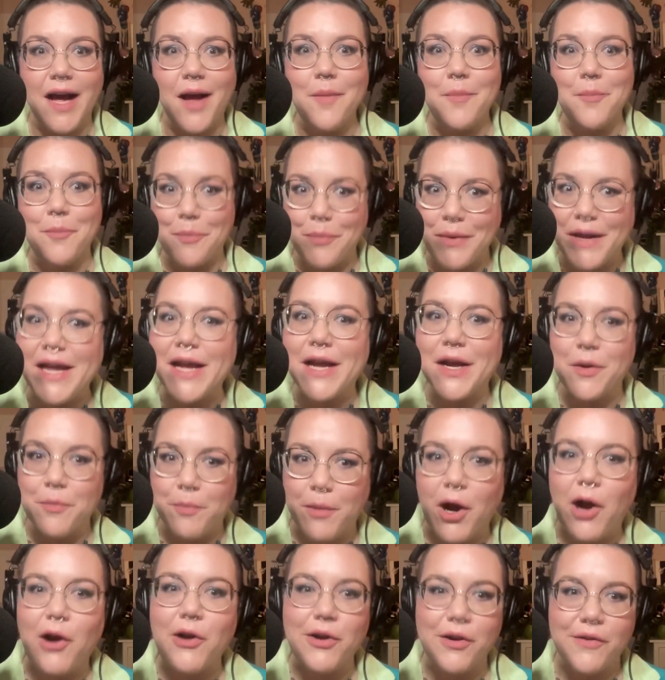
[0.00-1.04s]
a big
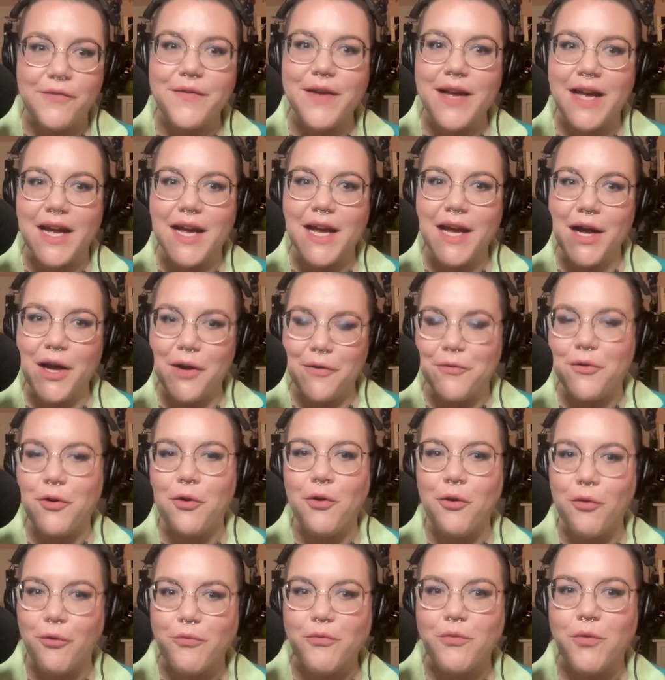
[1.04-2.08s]
part of it, of
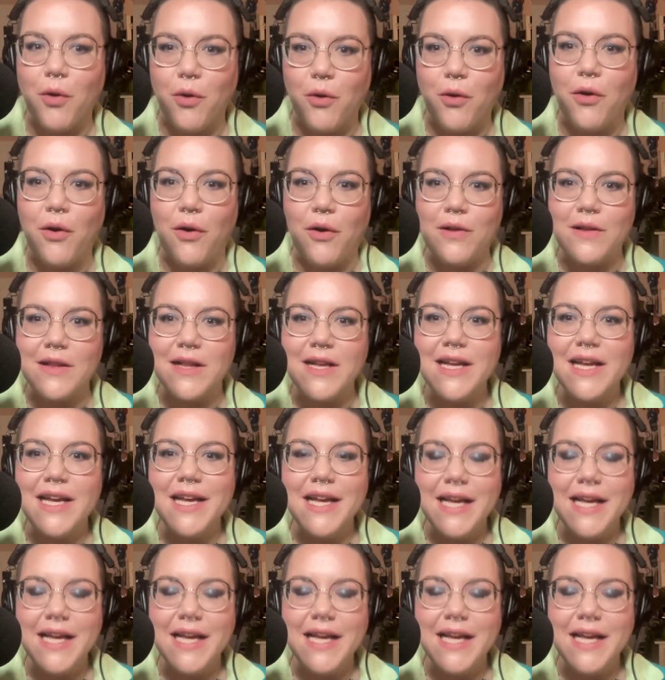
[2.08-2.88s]
her role,